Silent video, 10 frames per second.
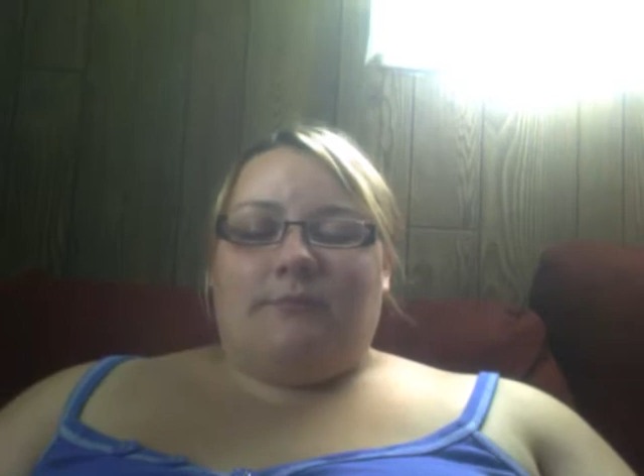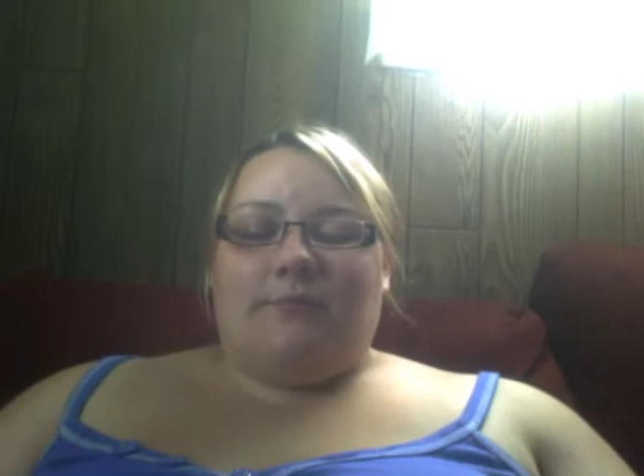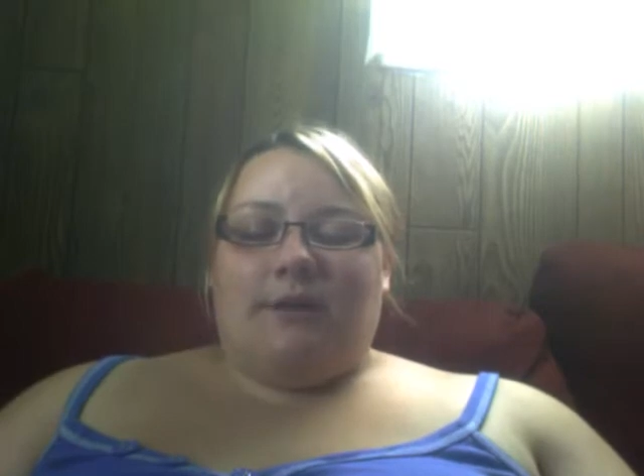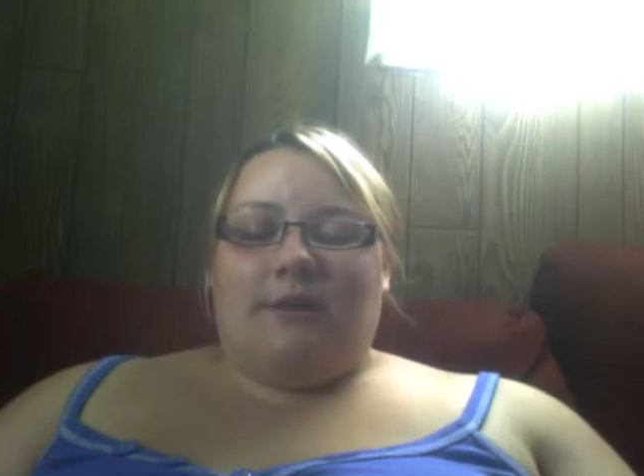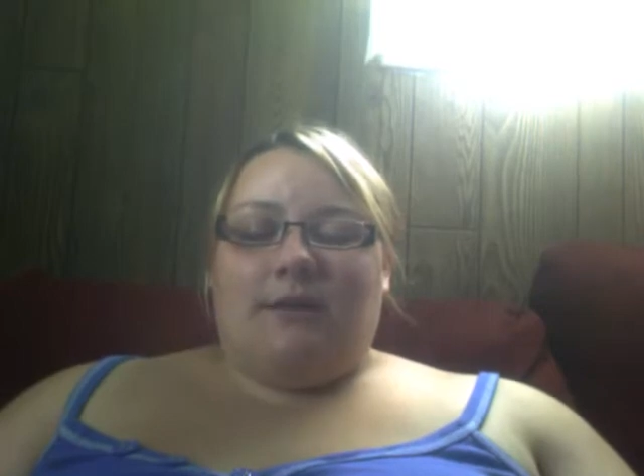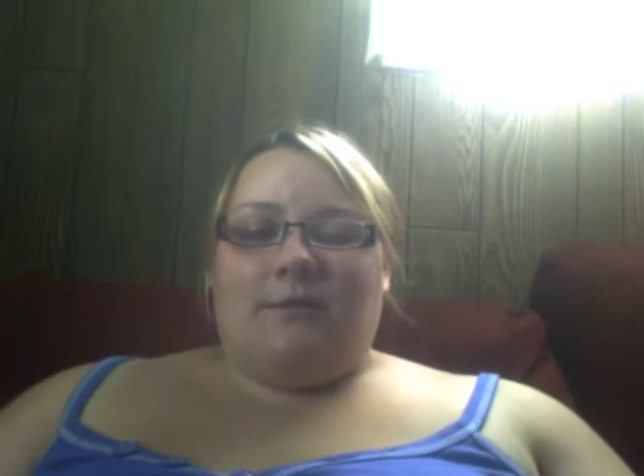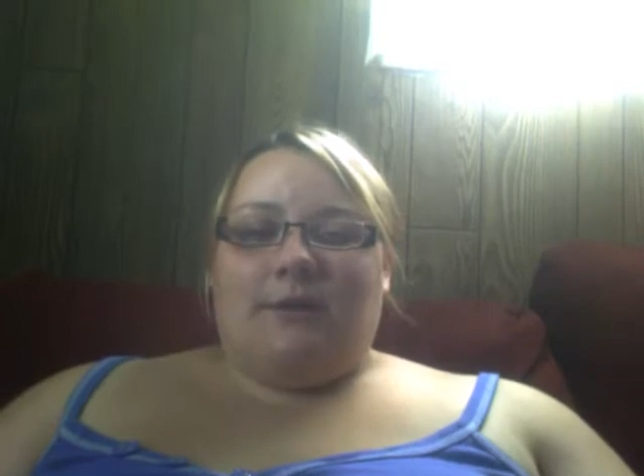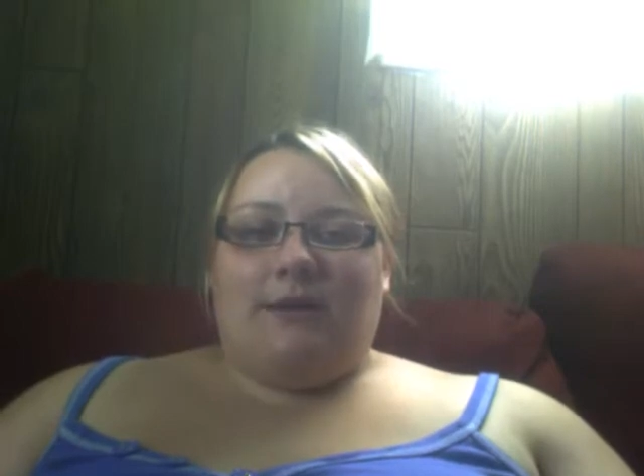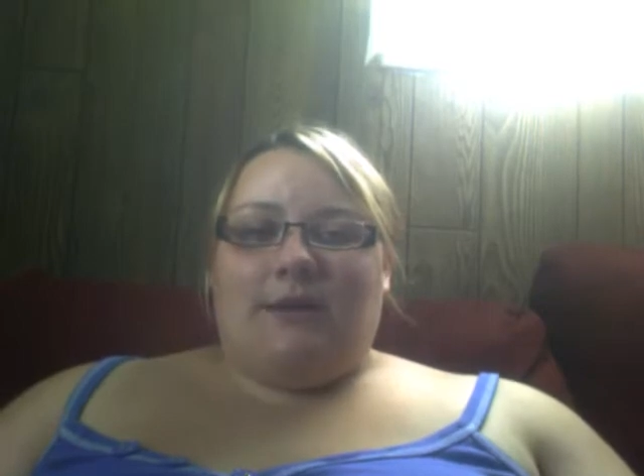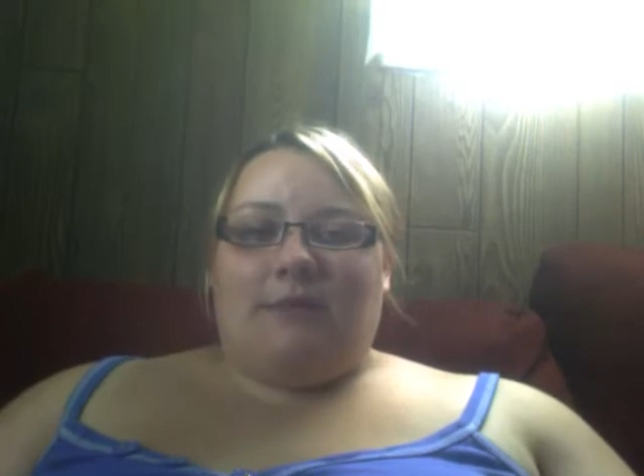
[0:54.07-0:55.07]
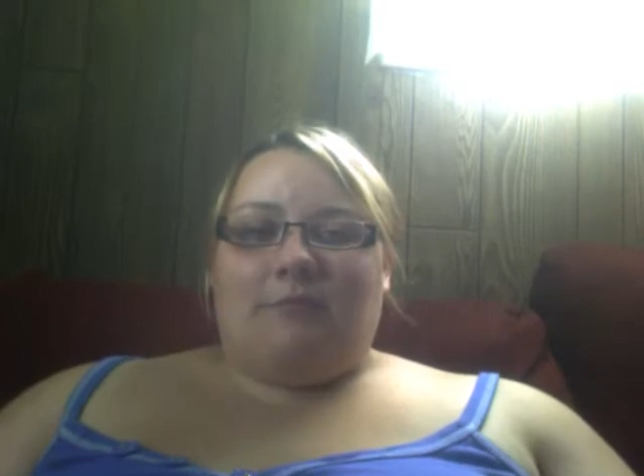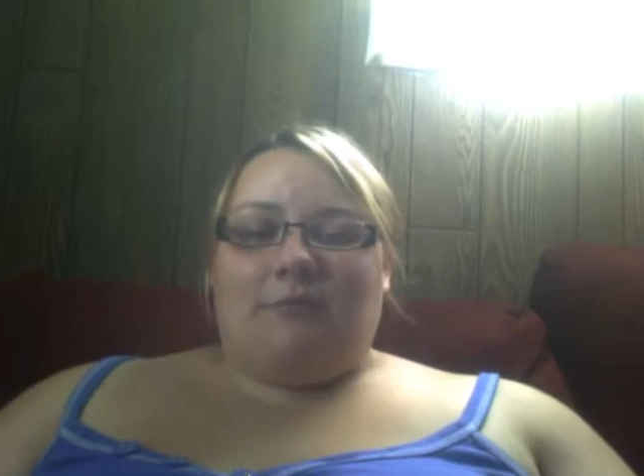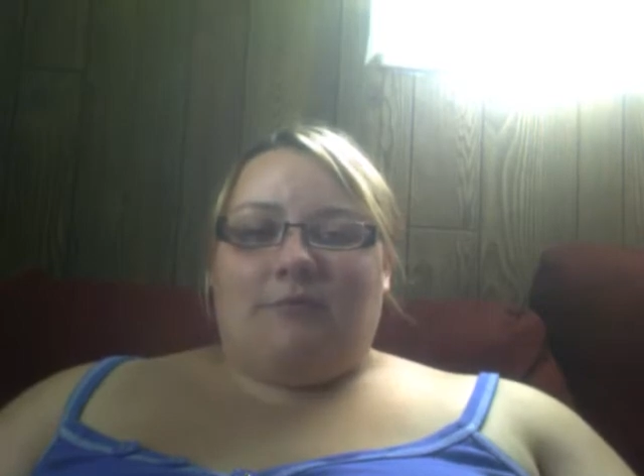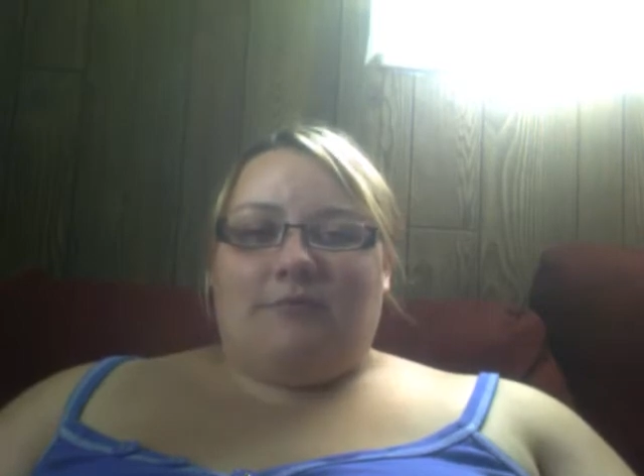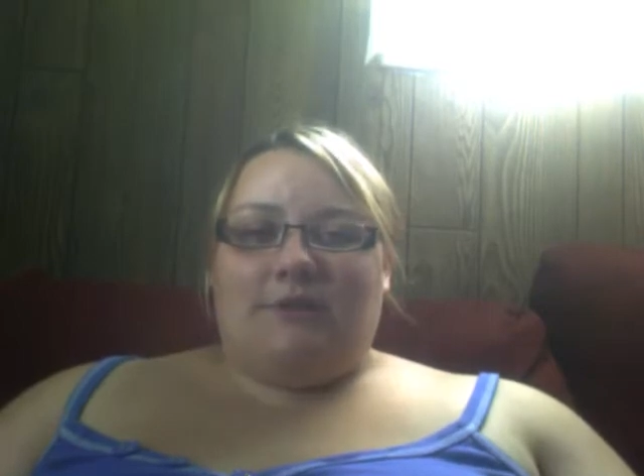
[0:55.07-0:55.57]
my liquid and
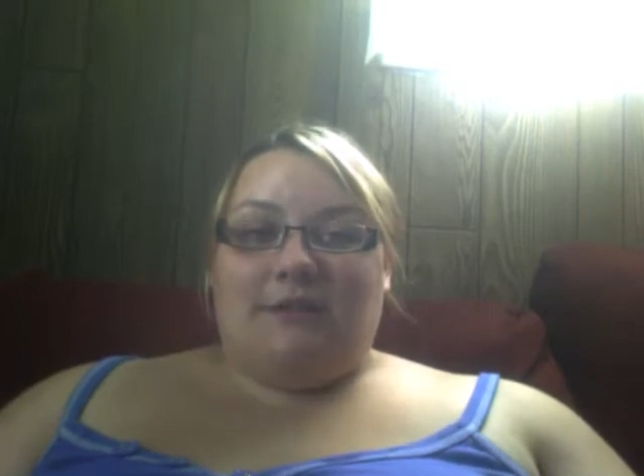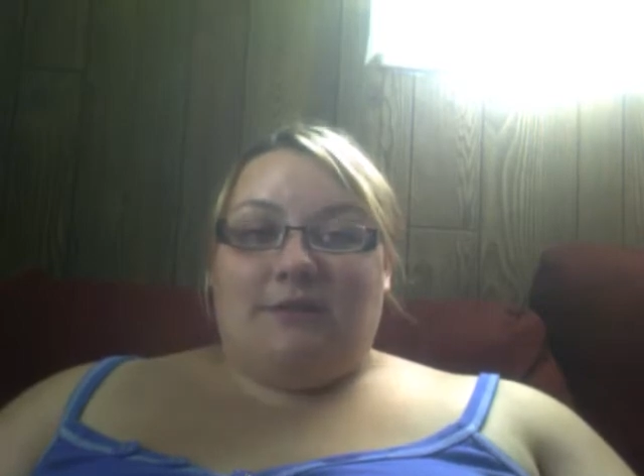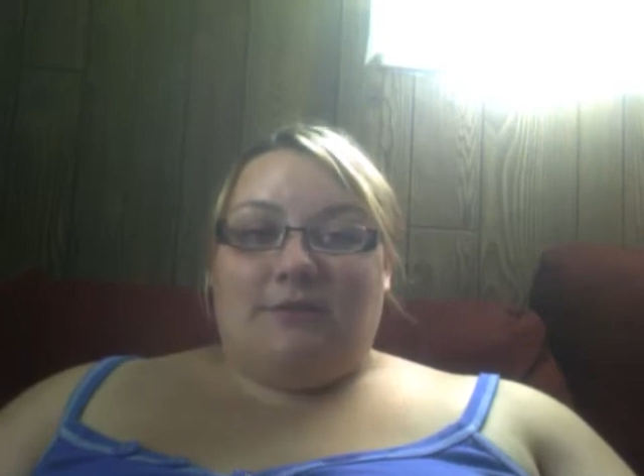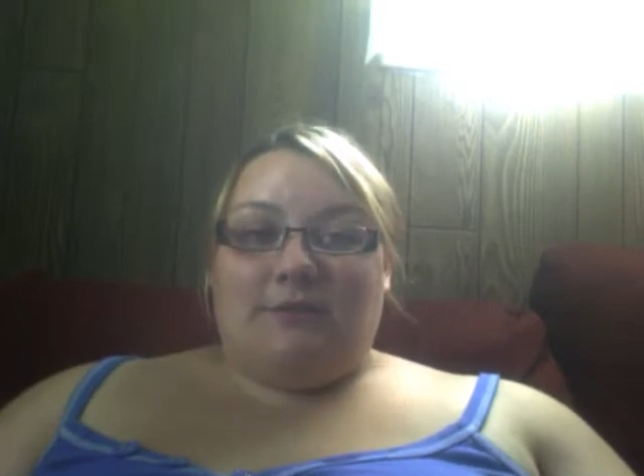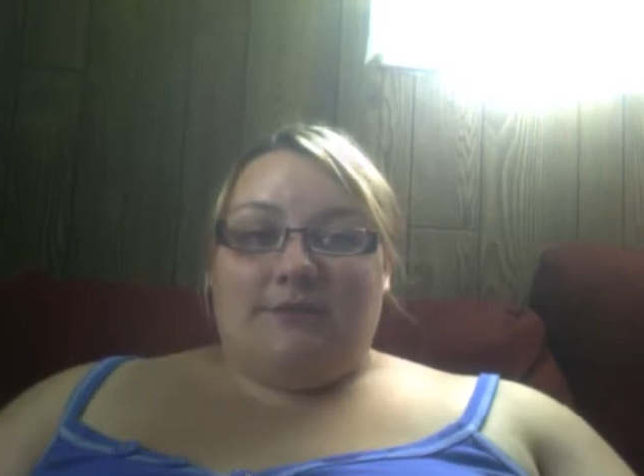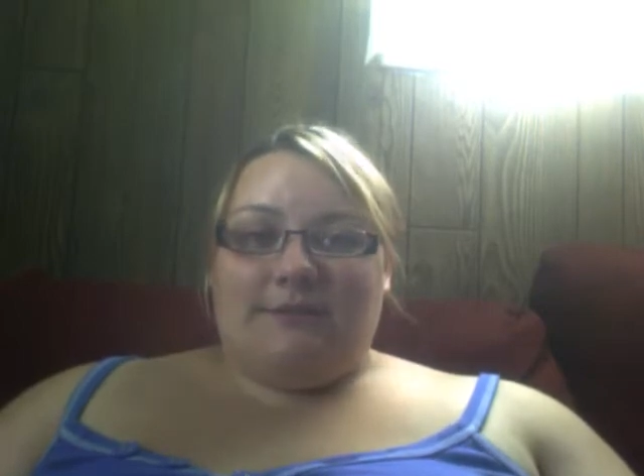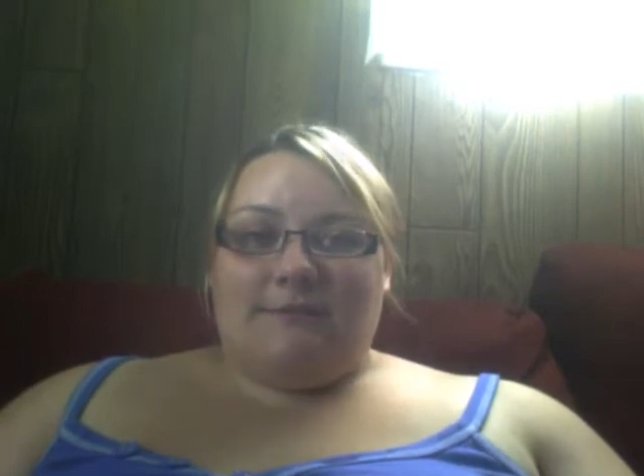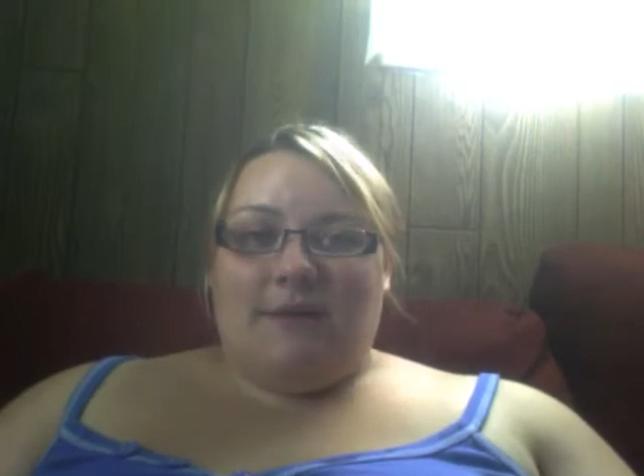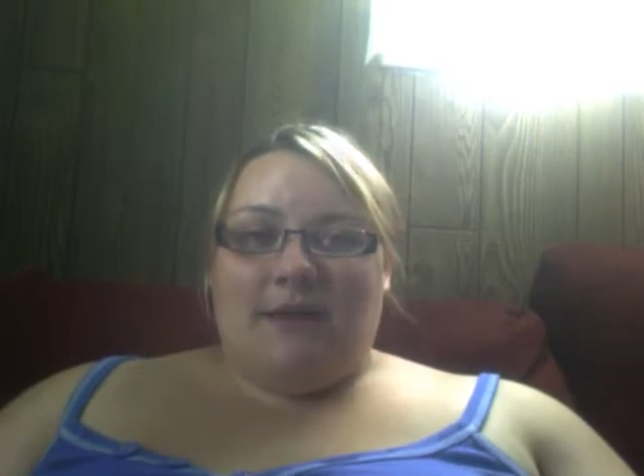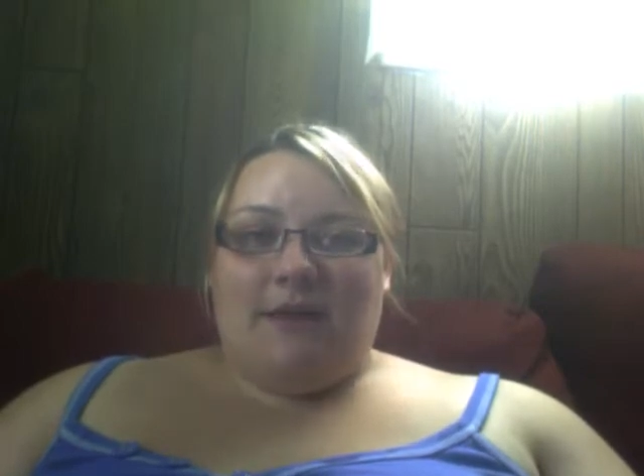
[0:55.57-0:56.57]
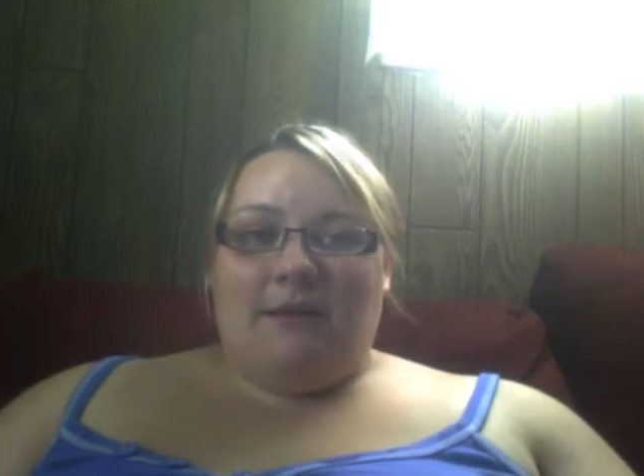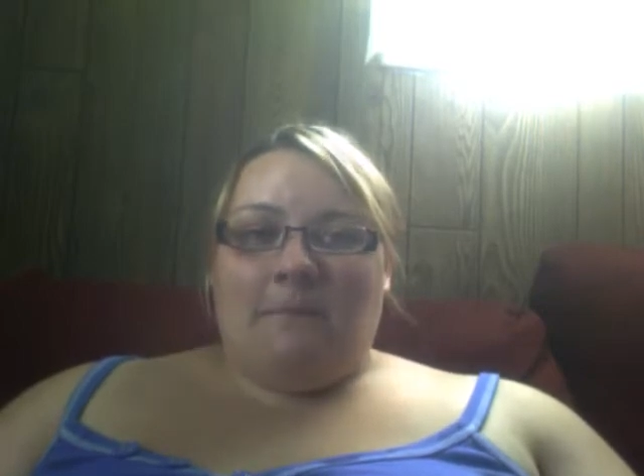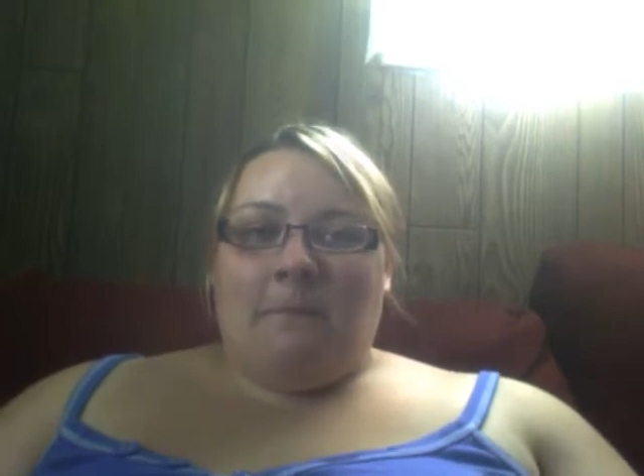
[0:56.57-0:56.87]
protein goals met,